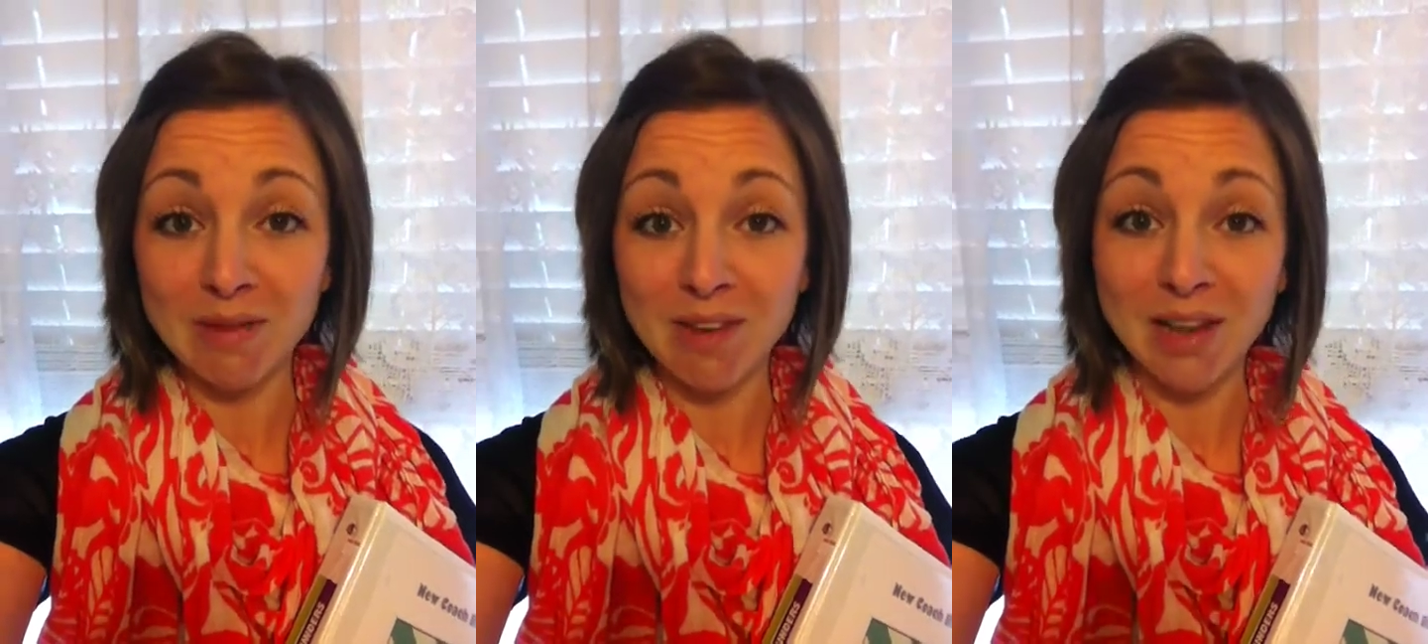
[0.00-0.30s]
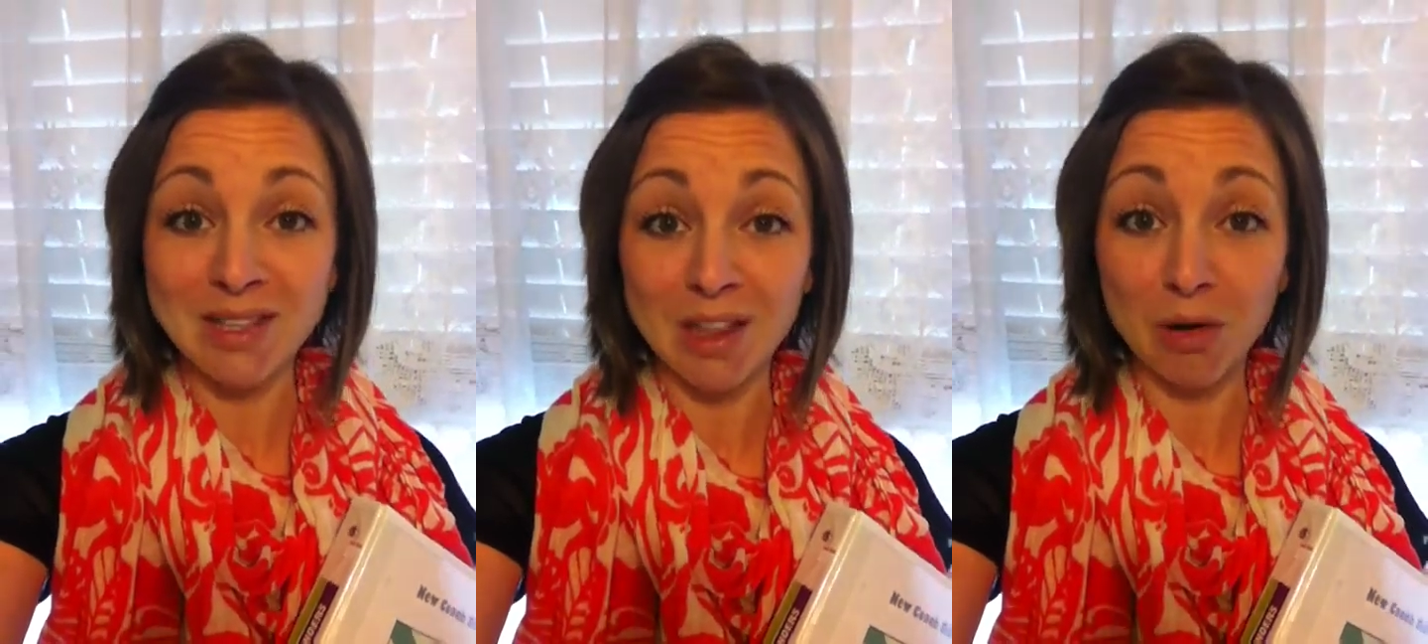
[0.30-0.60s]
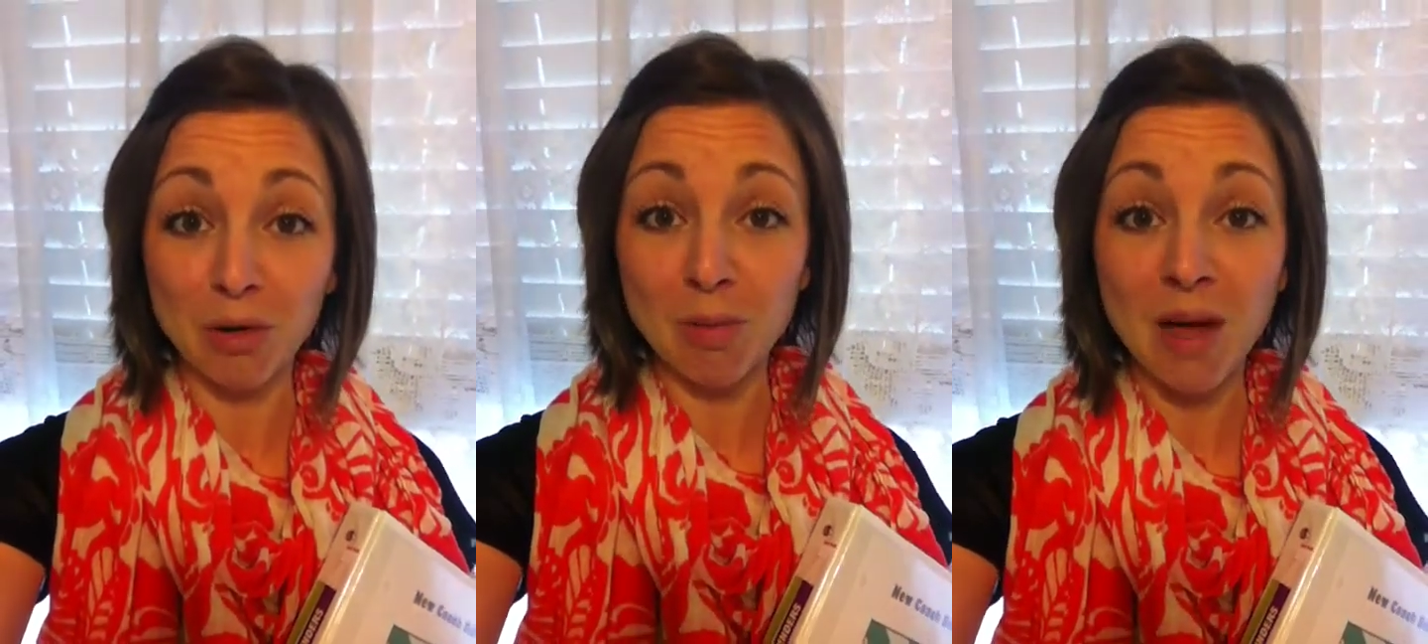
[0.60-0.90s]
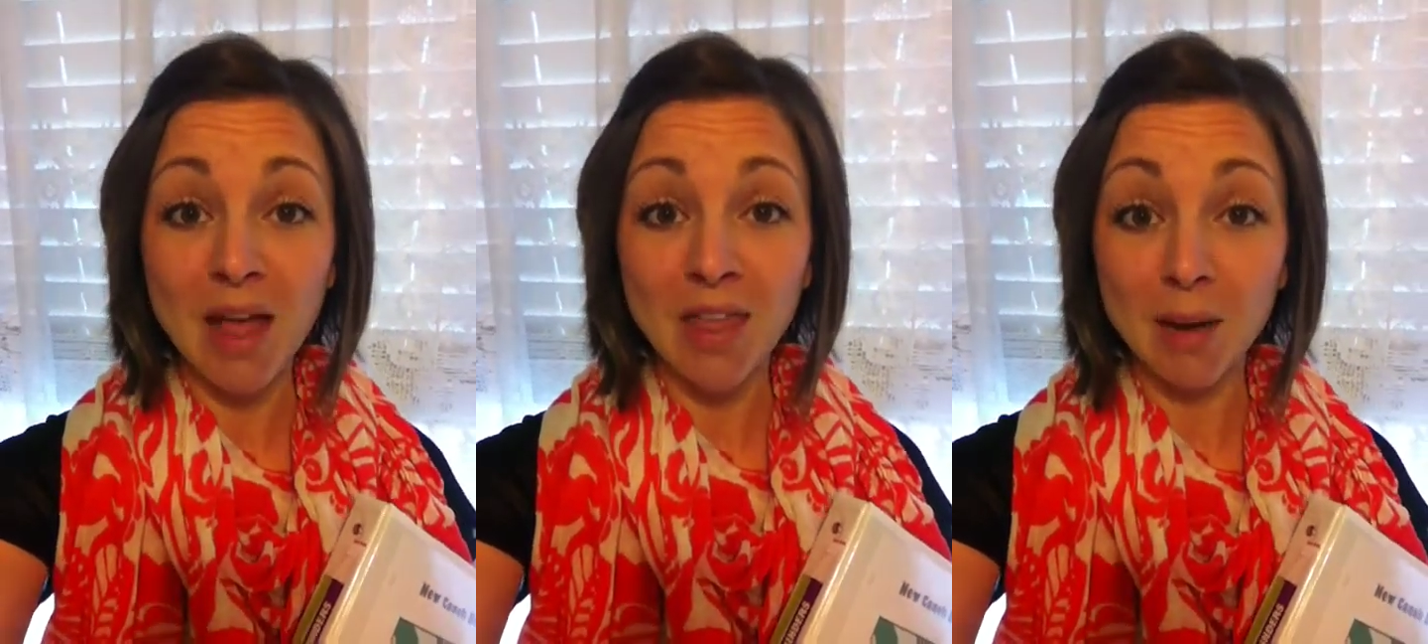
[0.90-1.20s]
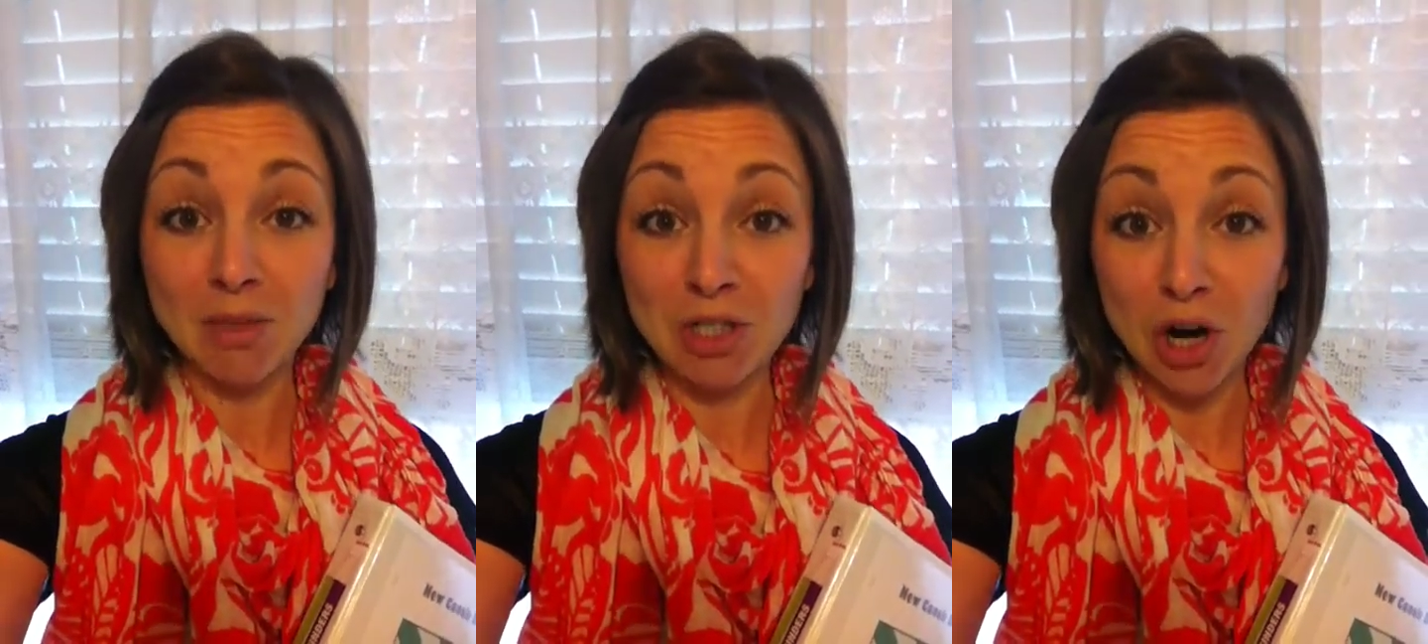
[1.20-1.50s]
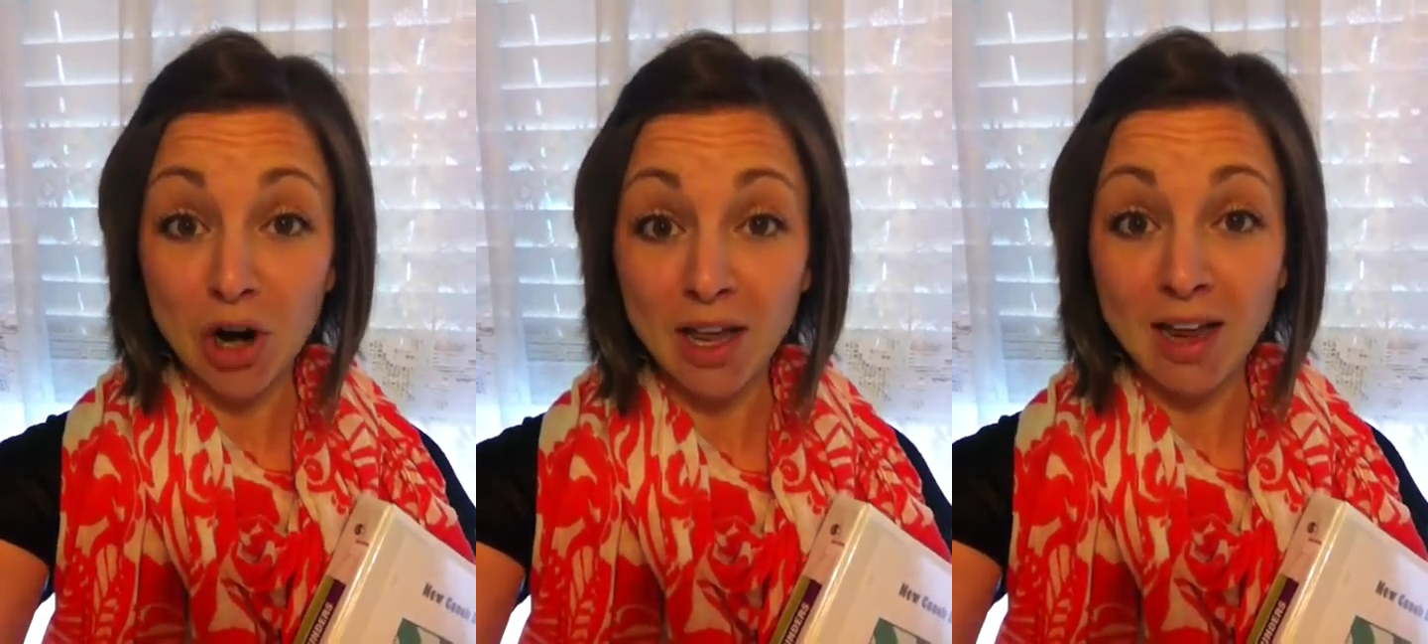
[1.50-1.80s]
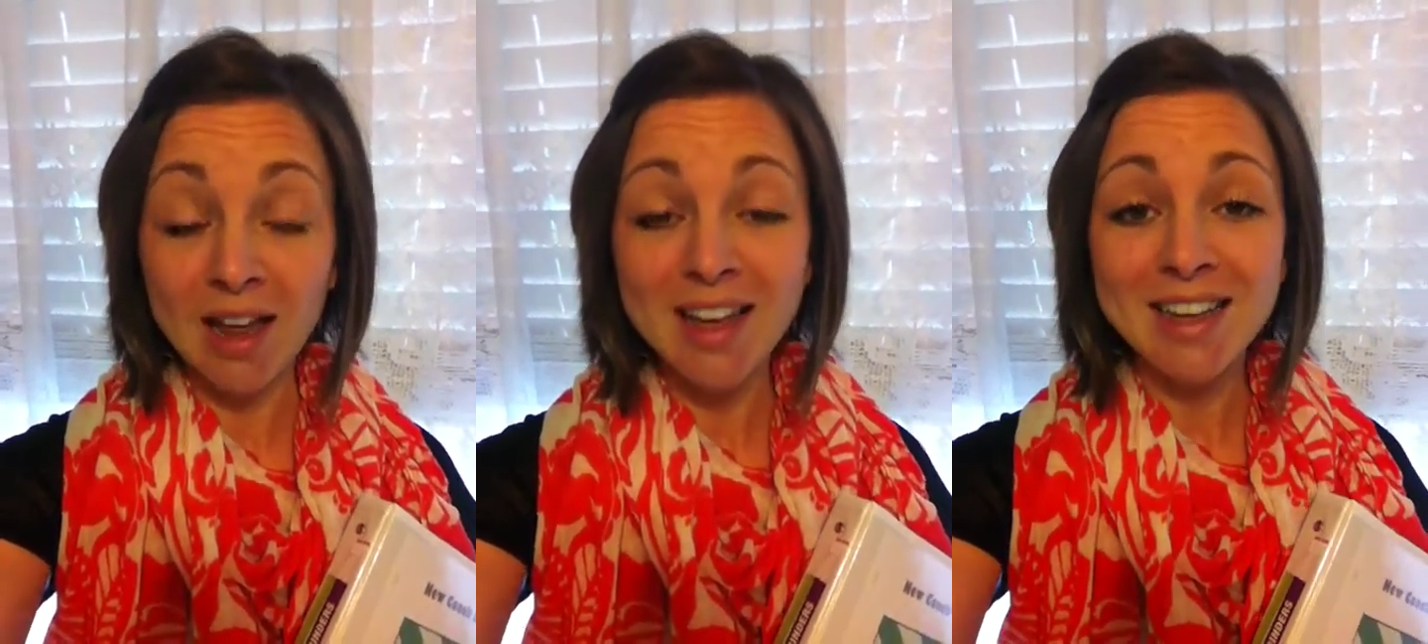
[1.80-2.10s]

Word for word: some videos in the group that I'm starting.